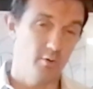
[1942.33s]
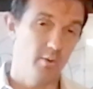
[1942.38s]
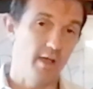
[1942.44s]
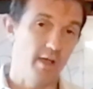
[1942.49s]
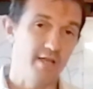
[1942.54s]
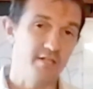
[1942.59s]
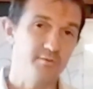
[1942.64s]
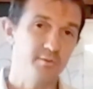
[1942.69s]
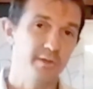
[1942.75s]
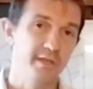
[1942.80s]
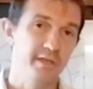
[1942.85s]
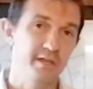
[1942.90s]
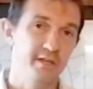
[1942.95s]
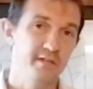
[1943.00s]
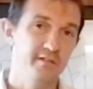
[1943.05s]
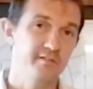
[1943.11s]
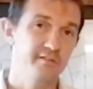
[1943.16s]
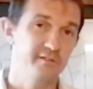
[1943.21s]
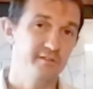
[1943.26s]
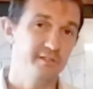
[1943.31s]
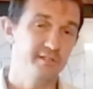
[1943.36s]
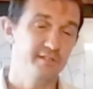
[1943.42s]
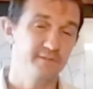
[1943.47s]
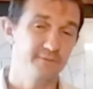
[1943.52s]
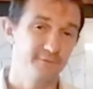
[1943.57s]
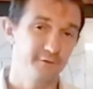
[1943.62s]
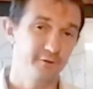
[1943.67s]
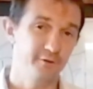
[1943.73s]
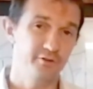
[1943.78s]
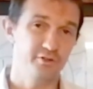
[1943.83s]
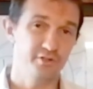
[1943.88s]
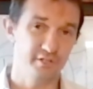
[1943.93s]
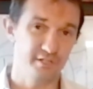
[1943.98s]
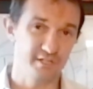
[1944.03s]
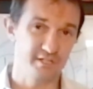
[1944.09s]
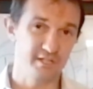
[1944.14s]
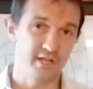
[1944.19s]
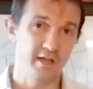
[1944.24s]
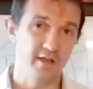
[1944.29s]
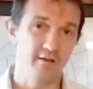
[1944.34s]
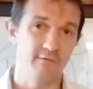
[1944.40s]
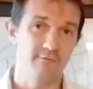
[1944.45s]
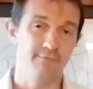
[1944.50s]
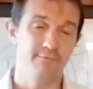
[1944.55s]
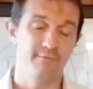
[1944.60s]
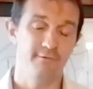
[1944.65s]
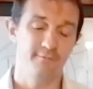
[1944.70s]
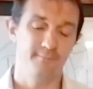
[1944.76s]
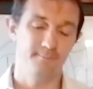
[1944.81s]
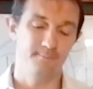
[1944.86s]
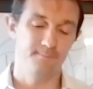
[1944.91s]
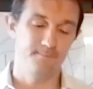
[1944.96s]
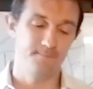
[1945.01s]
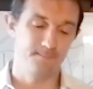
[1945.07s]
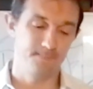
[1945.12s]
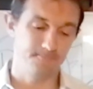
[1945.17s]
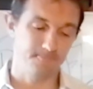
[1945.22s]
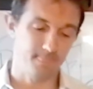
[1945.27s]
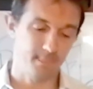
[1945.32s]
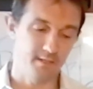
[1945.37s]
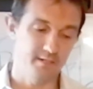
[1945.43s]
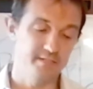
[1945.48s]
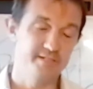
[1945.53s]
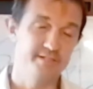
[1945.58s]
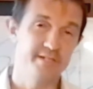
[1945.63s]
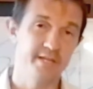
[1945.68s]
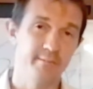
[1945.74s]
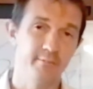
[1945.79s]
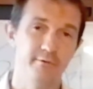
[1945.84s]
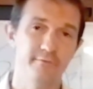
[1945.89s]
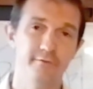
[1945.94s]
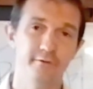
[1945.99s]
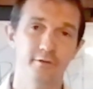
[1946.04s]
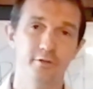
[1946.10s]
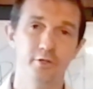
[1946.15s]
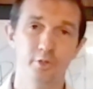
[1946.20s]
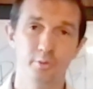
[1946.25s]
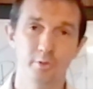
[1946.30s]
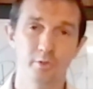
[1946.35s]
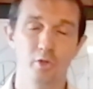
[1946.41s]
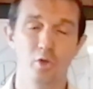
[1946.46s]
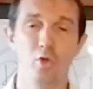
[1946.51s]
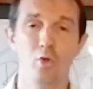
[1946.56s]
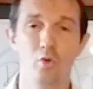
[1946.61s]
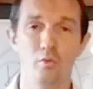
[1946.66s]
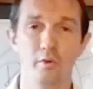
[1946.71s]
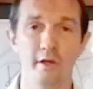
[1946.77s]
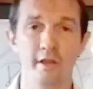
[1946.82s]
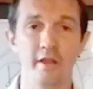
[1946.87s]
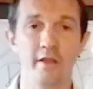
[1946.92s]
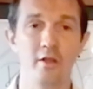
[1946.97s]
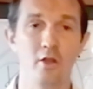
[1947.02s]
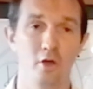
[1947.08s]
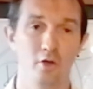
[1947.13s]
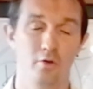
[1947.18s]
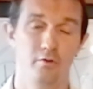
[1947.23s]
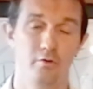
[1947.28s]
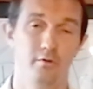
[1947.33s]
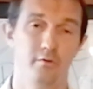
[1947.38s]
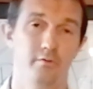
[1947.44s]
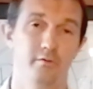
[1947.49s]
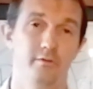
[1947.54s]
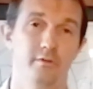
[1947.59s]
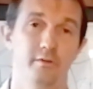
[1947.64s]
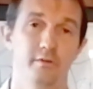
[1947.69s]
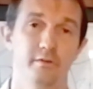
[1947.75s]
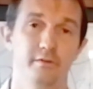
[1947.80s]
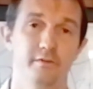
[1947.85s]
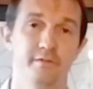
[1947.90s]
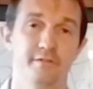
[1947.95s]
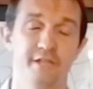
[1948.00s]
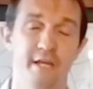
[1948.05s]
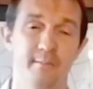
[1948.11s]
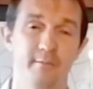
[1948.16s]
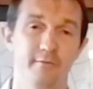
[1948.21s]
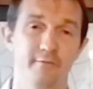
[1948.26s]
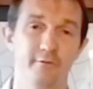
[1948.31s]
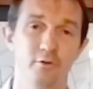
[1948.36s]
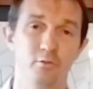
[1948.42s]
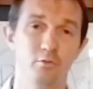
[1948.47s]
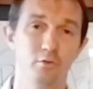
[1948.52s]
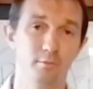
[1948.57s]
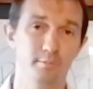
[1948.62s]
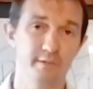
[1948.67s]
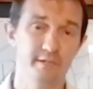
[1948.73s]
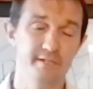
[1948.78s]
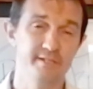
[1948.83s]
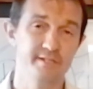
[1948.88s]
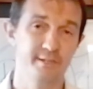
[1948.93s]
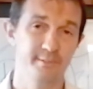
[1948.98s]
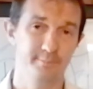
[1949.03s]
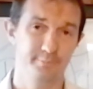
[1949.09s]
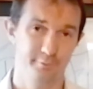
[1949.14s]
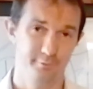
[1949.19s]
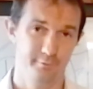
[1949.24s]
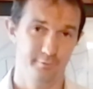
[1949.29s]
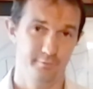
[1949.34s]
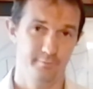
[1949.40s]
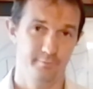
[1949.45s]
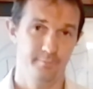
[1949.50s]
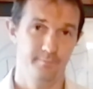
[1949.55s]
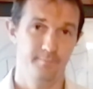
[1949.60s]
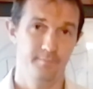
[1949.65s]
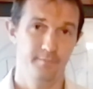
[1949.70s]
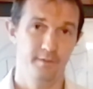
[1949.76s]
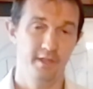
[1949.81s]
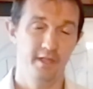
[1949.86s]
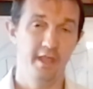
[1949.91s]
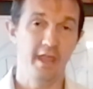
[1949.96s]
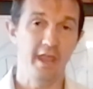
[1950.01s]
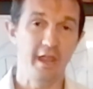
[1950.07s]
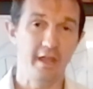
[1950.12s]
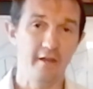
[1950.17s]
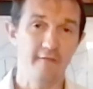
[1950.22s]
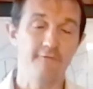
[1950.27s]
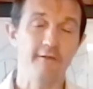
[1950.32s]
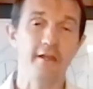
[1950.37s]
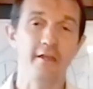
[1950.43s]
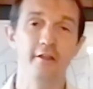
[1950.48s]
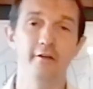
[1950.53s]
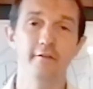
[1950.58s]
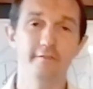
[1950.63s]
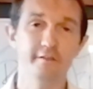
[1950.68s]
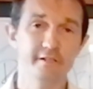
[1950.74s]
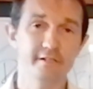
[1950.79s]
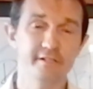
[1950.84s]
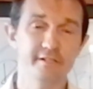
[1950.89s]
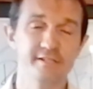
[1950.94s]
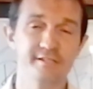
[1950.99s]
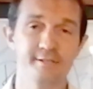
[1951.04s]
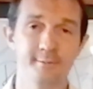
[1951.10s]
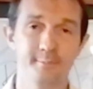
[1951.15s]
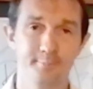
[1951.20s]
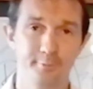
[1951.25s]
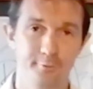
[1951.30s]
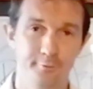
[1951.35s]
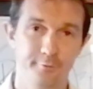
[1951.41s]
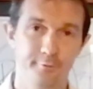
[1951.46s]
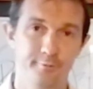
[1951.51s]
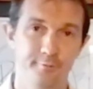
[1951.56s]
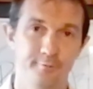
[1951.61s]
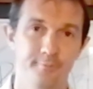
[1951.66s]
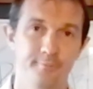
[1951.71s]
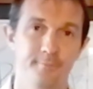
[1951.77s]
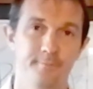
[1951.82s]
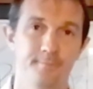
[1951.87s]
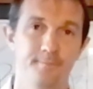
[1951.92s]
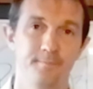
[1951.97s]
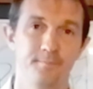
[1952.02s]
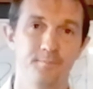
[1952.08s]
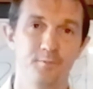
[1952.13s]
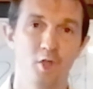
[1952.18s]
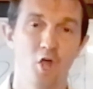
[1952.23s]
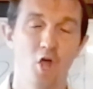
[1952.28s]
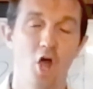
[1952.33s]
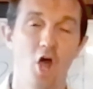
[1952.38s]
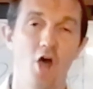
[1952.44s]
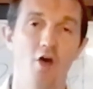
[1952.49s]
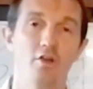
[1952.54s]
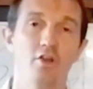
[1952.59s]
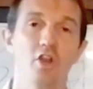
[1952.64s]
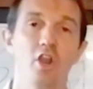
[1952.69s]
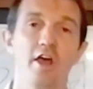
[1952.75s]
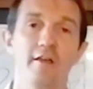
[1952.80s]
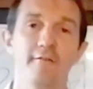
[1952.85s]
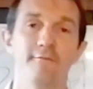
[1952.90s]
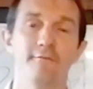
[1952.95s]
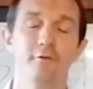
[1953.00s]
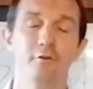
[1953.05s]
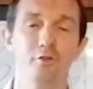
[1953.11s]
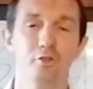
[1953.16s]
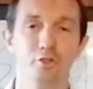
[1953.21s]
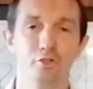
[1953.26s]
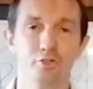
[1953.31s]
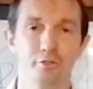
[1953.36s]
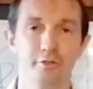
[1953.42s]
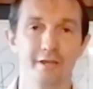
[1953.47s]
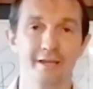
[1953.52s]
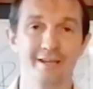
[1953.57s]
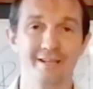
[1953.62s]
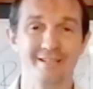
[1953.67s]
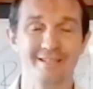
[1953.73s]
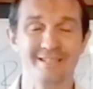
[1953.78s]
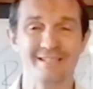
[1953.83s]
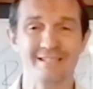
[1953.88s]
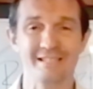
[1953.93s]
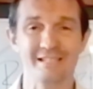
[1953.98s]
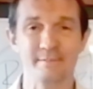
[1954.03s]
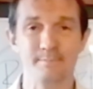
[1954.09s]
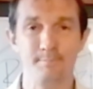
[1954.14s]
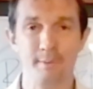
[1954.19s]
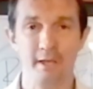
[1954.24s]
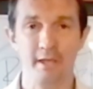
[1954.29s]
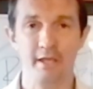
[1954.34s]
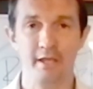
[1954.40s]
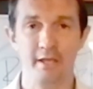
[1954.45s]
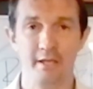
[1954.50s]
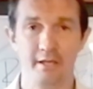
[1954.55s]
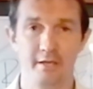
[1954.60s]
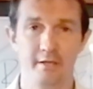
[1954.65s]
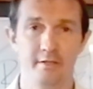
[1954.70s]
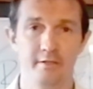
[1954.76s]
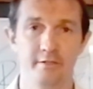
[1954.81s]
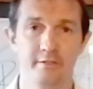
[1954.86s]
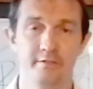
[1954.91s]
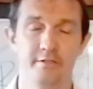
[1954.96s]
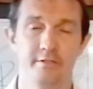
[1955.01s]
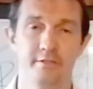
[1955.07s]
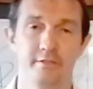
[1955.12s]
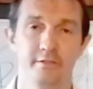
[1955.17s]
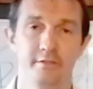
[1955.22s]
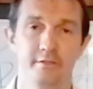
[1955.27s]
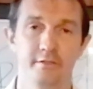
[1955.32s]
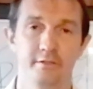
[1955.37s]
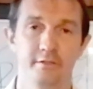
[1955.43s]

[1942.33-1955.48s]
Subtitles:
So as we get into this future stuff, some of it you will already know. Some of it will be simple. And if any of it is simple, I'd like for you to expand